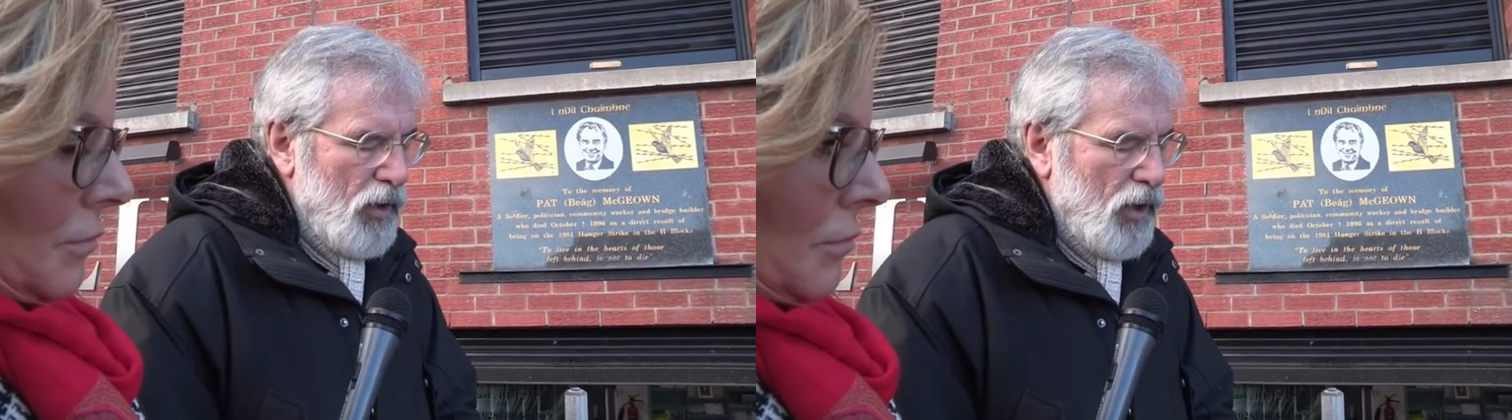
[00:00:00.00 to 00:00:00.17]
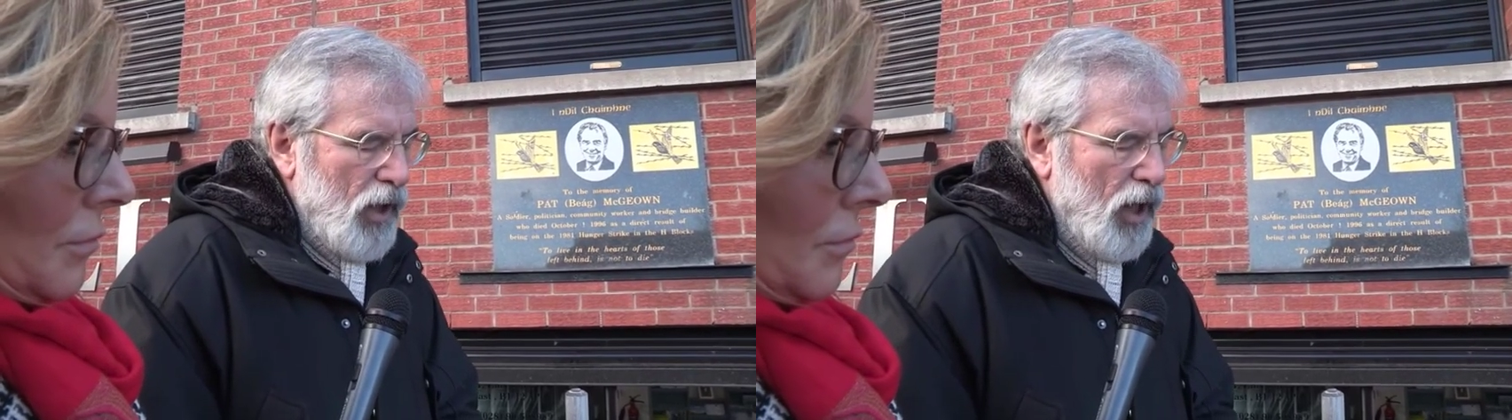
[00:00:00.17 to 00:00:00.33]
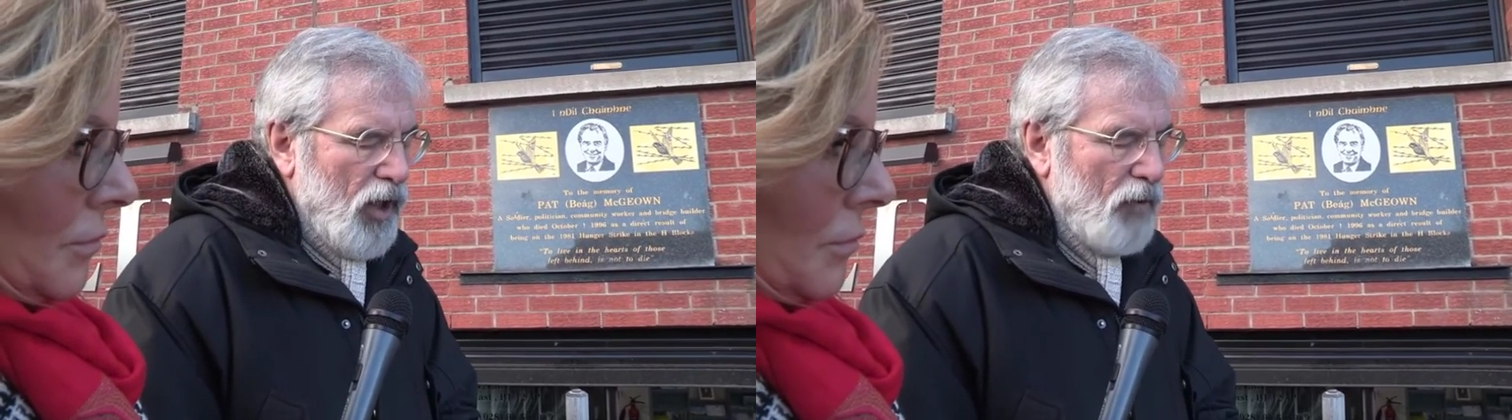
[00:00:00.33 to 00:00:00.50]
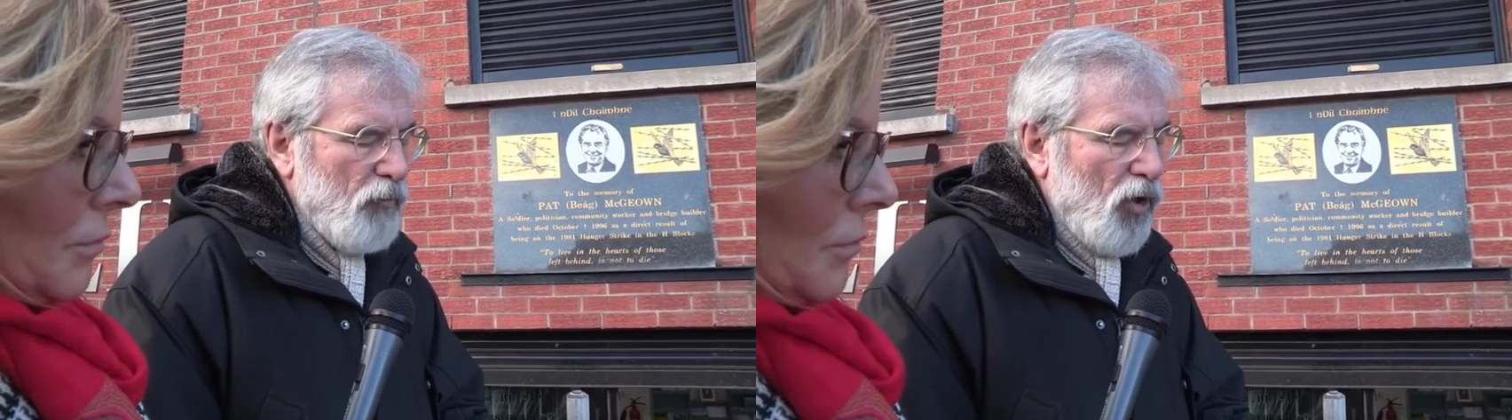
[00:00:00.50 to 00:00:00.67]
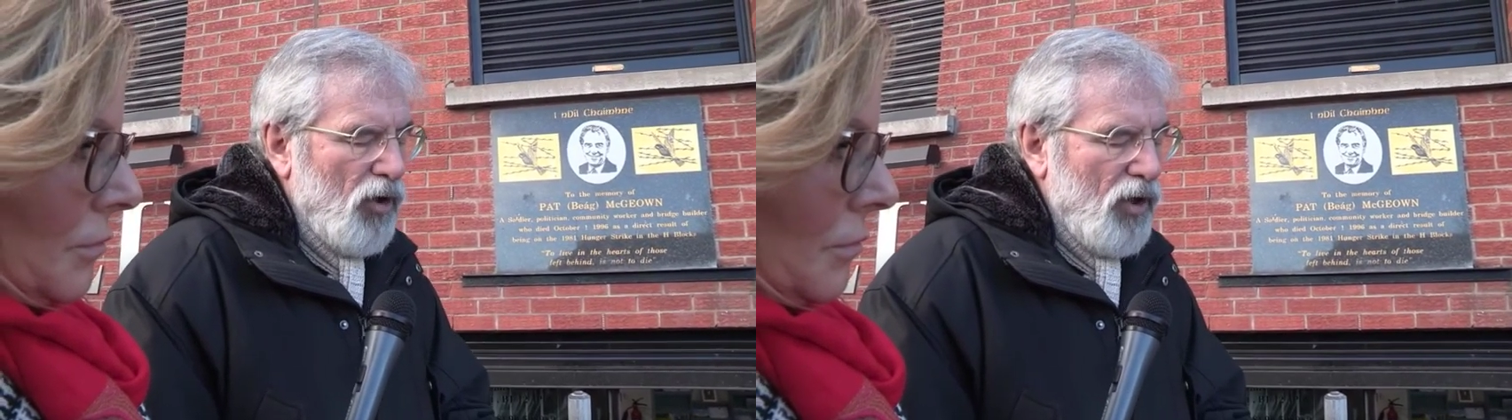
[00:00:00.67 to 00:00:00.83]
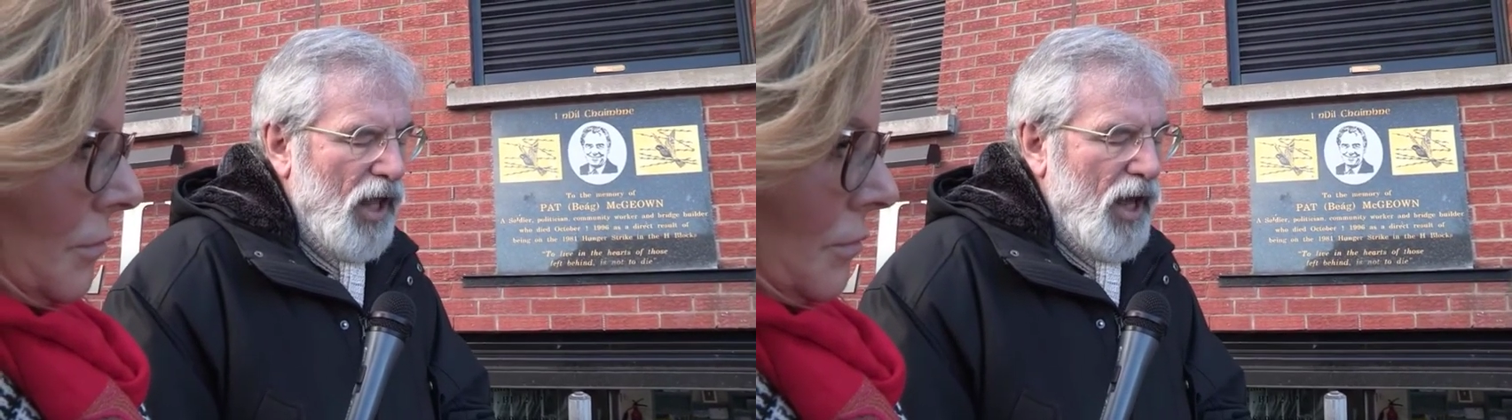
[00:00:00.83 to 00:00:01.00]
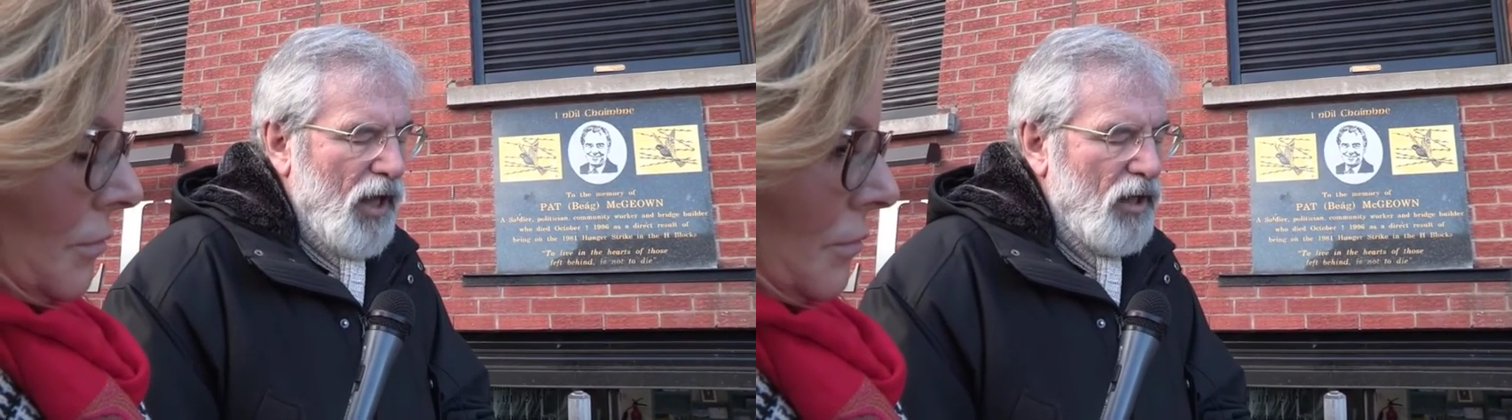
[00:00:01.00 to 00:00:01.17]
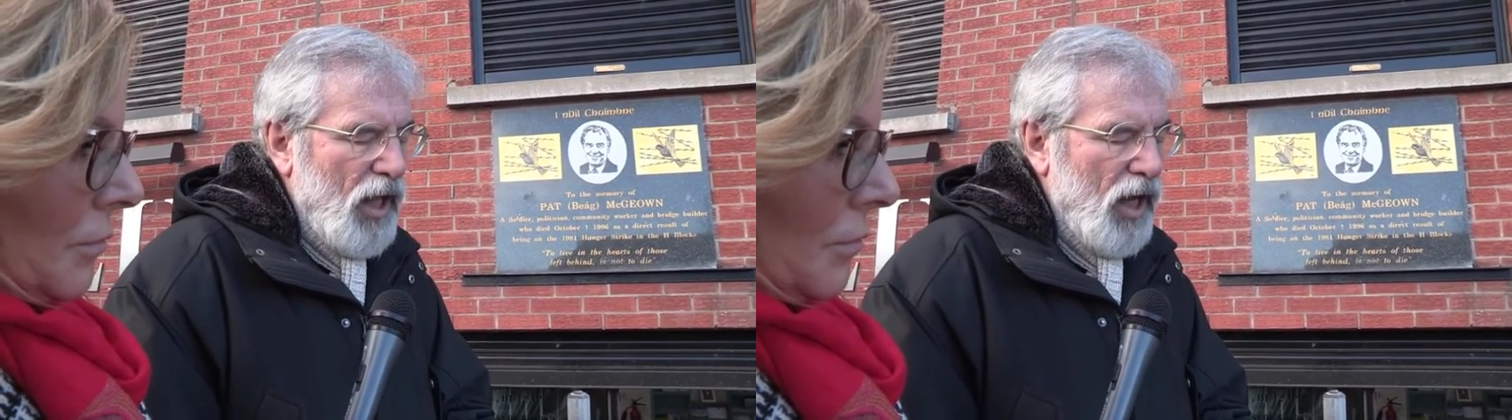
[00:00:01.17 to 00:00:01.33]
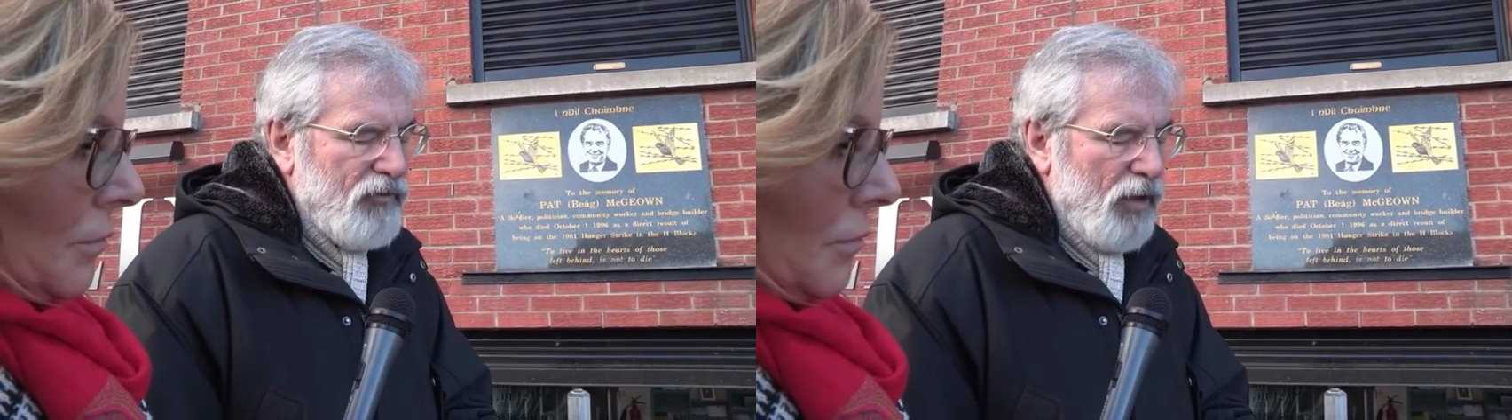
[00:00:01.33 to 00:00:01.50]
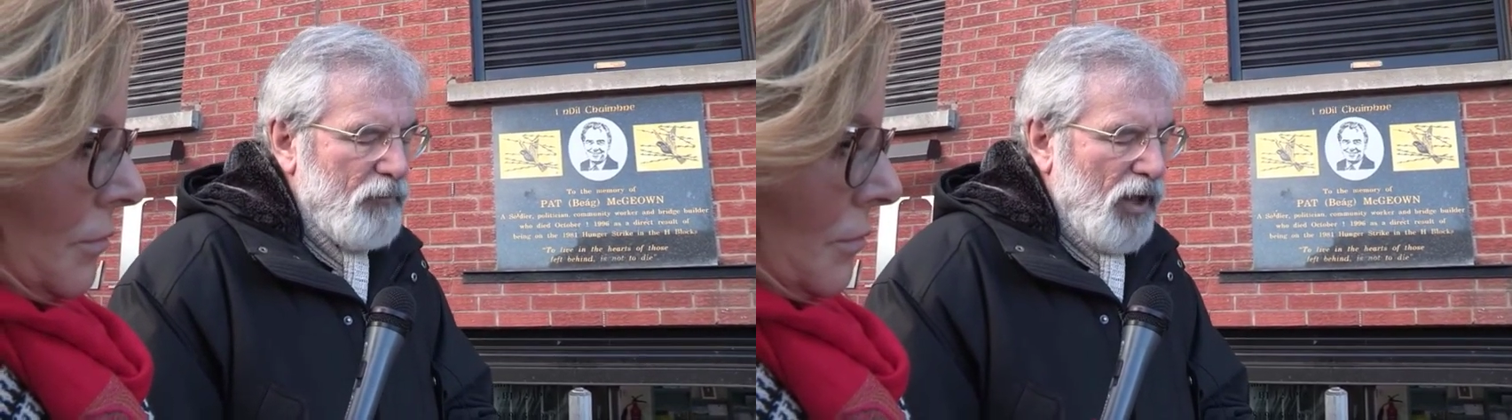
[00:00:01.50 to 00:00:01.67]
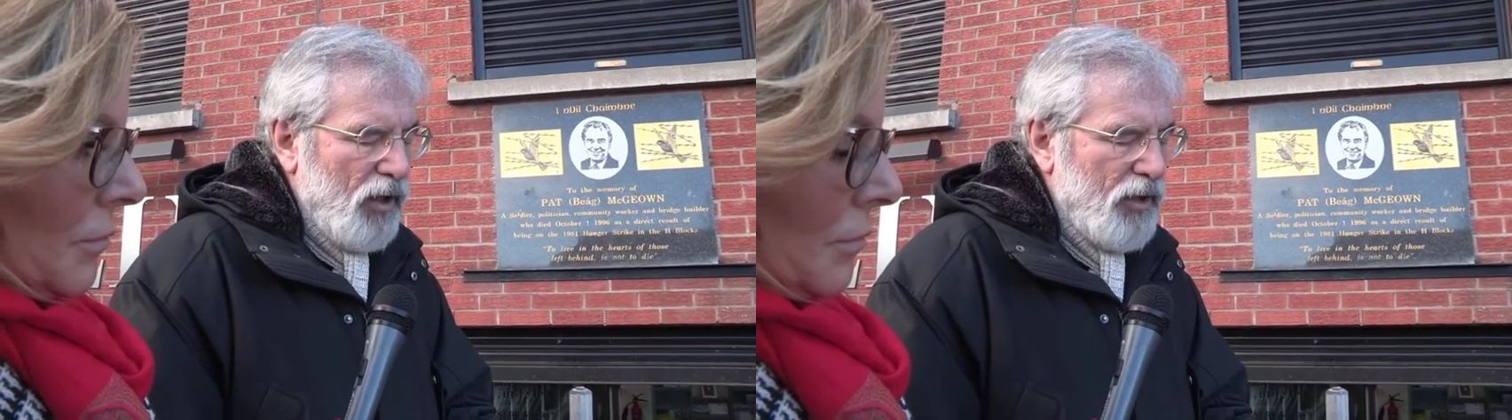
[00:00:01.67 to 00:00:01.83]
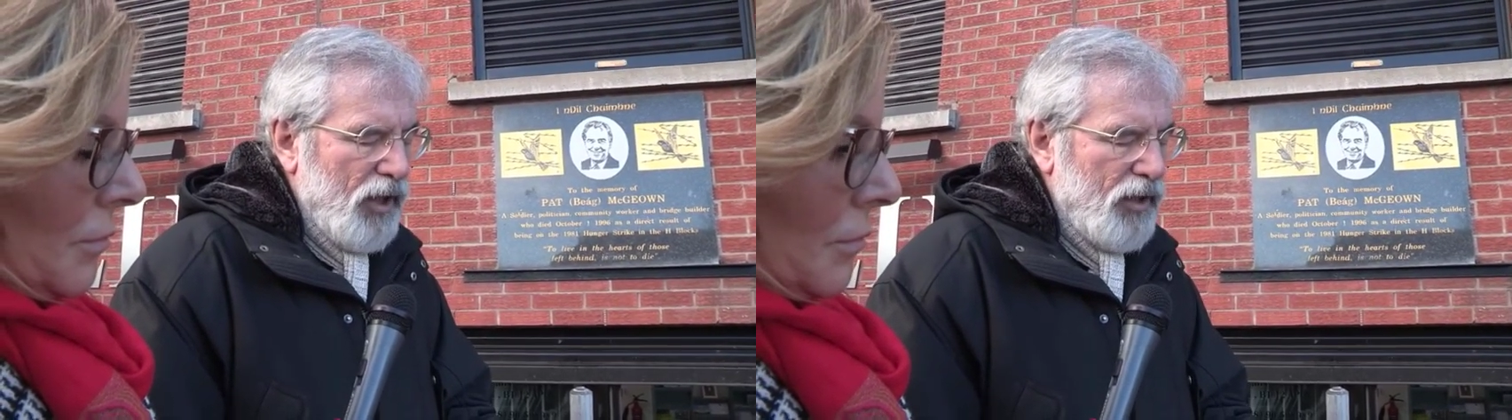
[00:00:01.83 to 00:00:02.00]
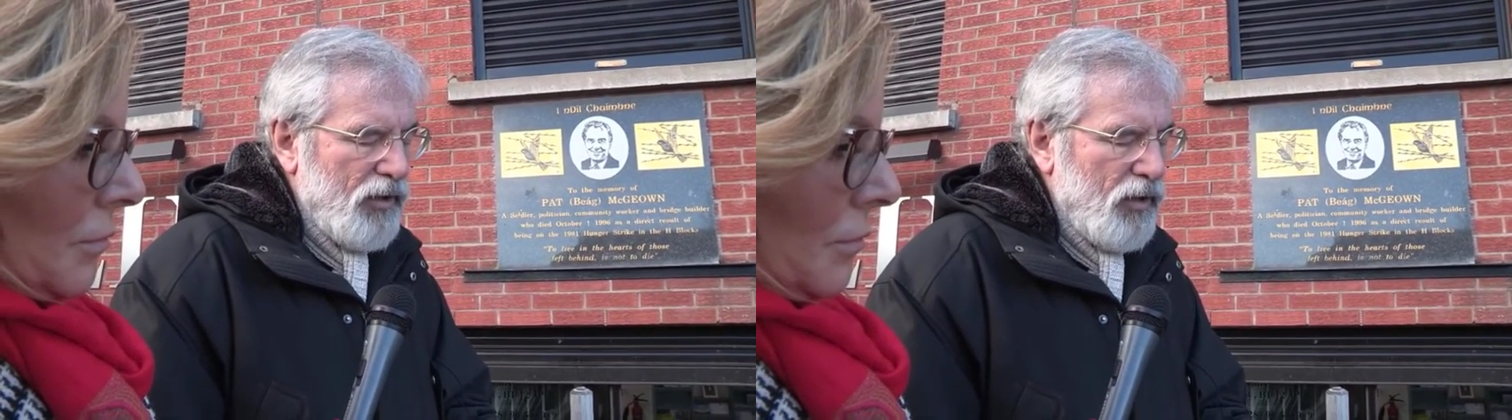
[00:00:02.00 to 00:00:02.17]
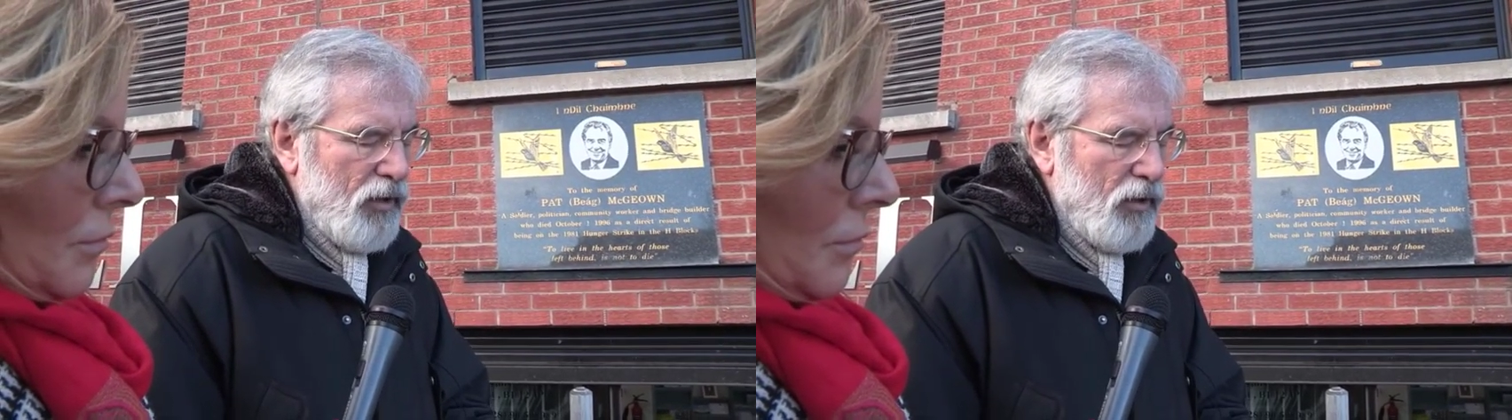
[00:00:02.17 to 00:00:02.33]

Alan Moore then left the building